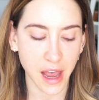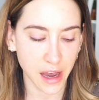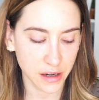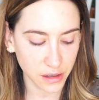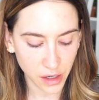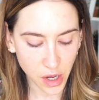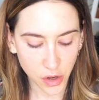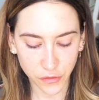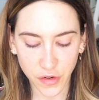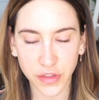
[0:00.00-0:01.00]
And
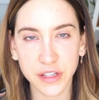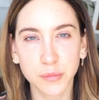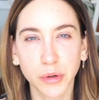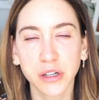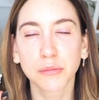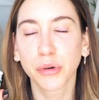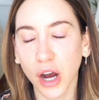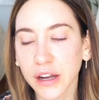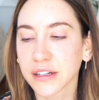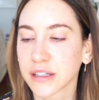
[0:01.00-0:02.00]
for this
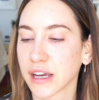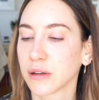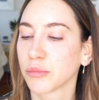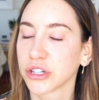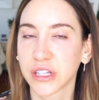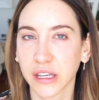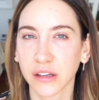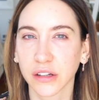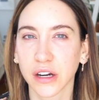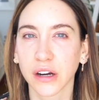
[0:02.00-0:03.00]
product in
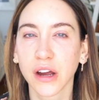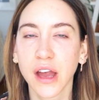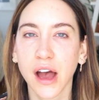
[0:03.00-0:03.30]
particular,